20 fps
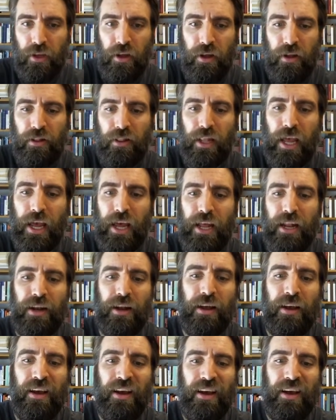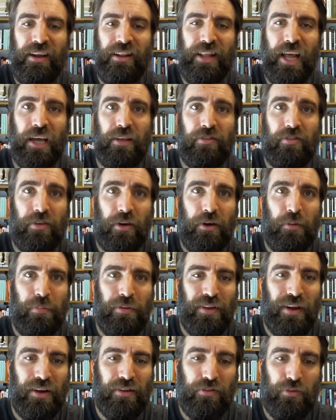then that
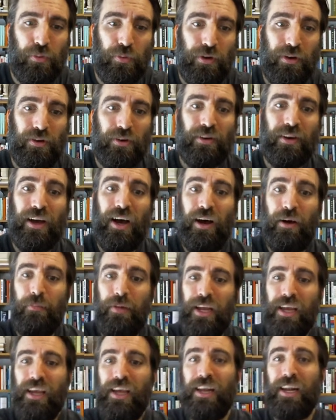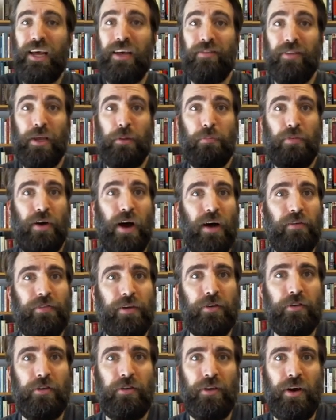surplus will come in as a
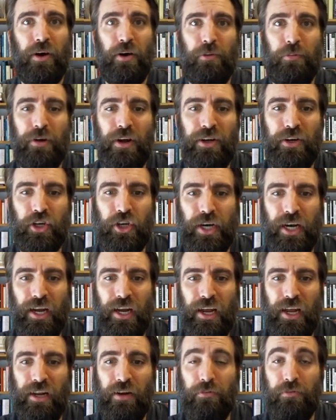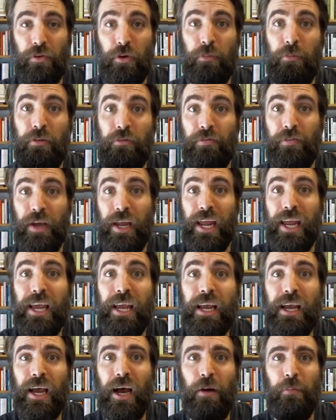profit to the home country in the form of
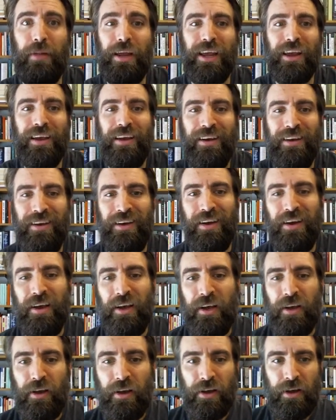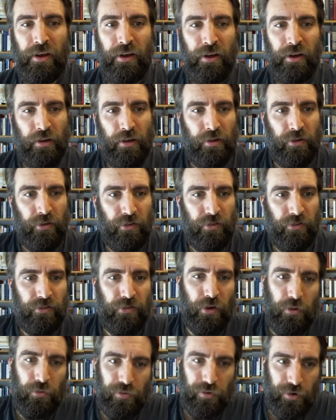incoming
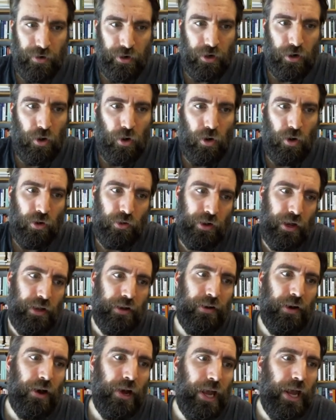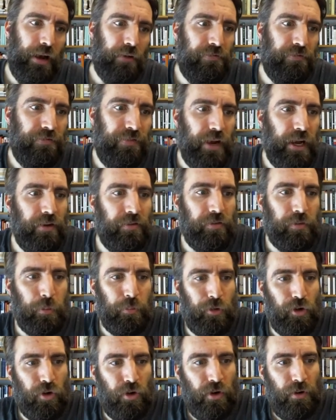silver and gold. Now, I have
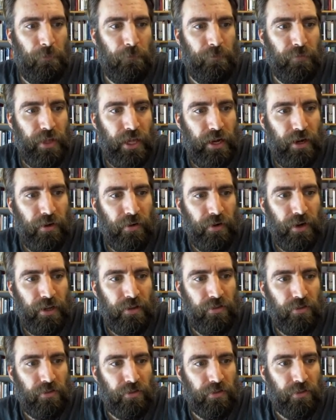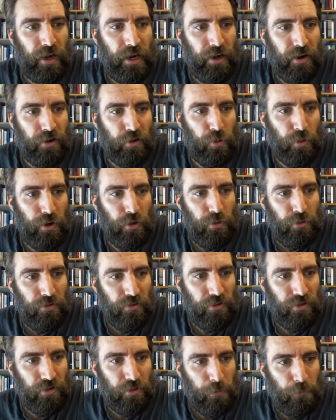favorable here in scare
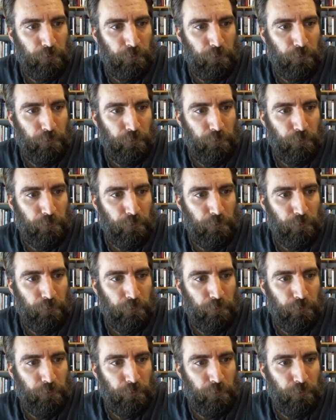quotes,